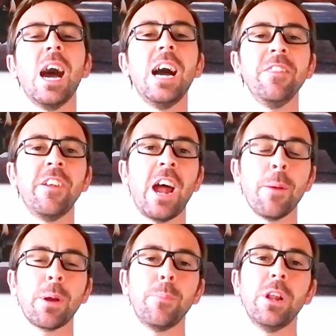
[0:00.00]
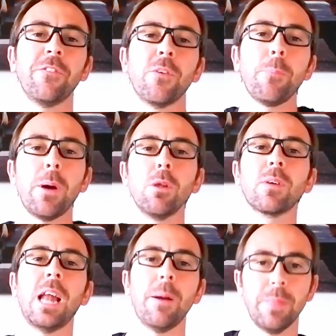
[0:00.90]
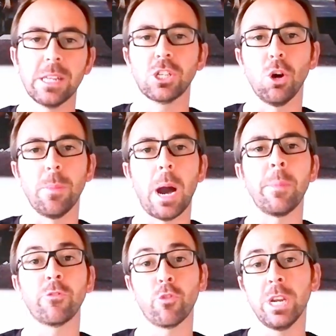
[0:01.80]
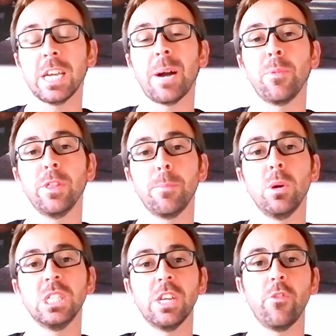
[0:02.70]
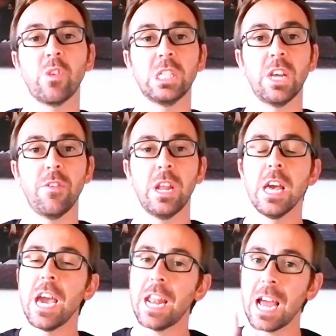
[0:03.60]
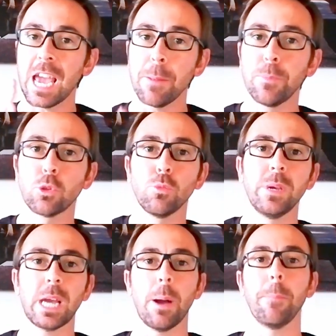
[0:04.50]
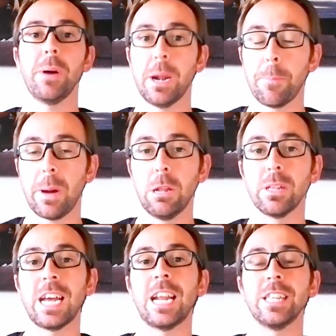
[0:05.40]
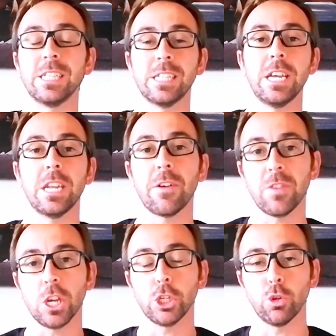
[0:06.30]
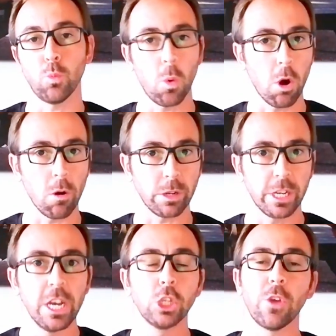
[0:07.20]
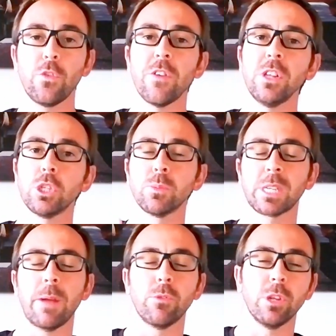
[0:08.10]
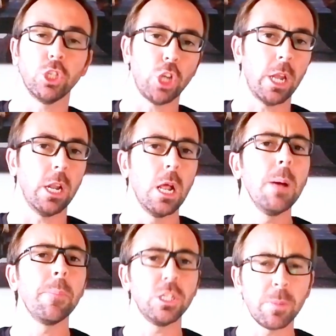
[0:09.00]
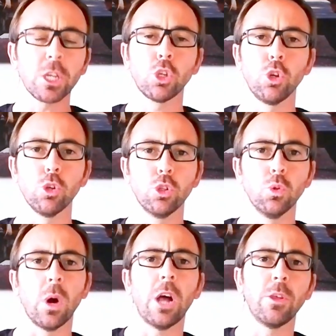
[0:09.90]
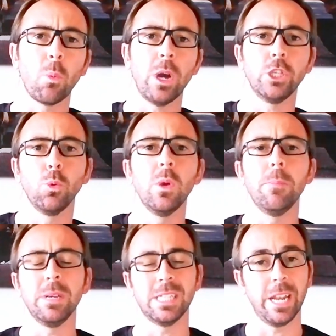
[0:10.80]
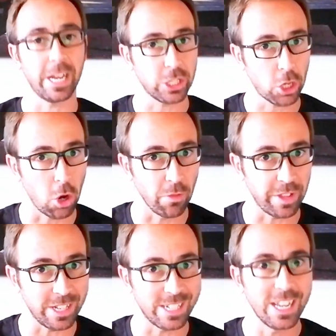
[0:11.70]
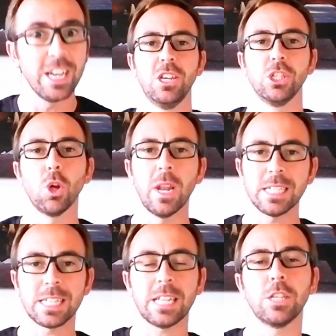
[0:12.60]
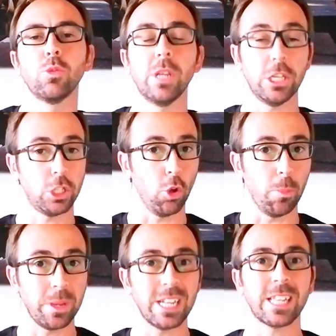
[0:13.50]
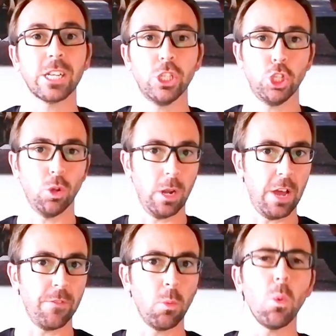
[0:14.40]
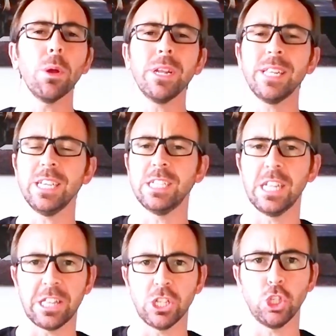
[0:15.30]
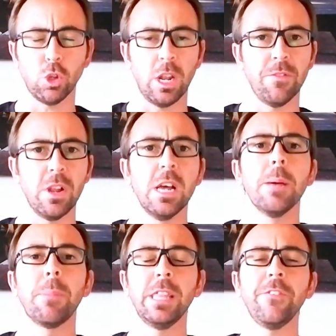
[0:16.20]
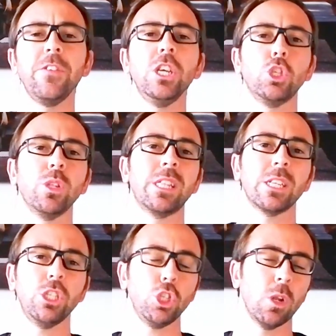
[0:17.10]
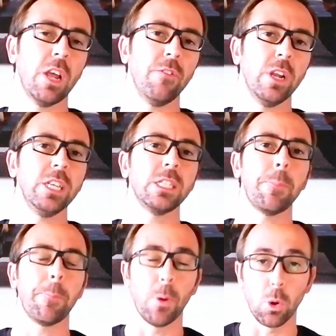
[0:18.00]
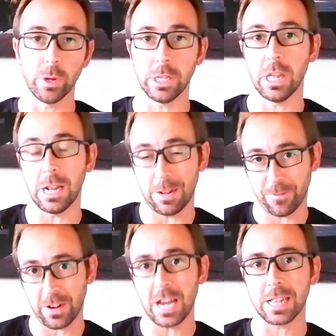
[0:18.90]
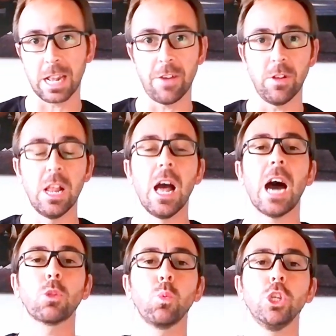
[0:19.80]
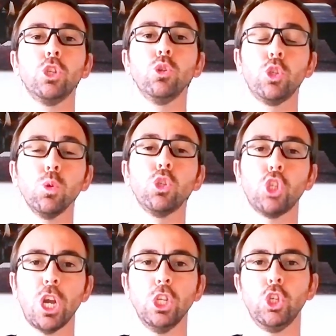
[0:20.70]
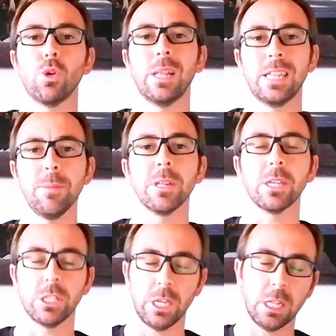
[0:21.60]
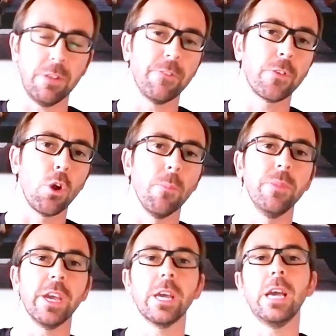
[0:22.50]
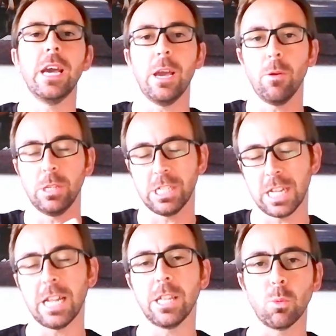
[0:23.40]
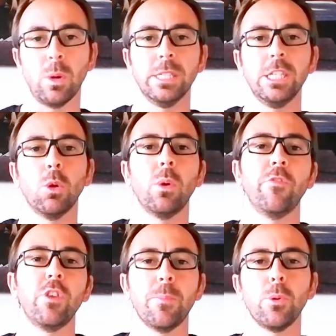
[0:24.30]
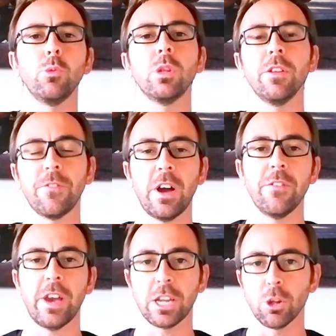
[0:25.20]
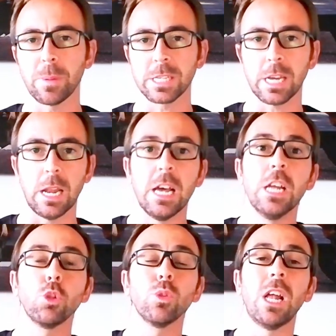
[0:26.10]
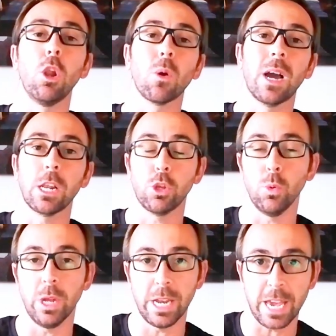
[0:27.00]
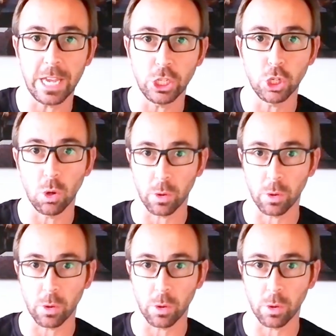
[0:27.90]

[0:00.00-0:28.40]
Hi there, I'm Gabriele from PILOTCLIMB.com. I'm a training captain on the Boeing 737 and I help you to become a better pilot and understand the aviation world. So if you haven't subscribed to the channel, please make sure you do, otherwise you will miss the next content. So let's start with today's topic, the transition level. What is the transition level? By definition, the transition level is the point, the flight level, at which you should change your altimeter setting from the standard 1013.25 hectopascal to the local QNH,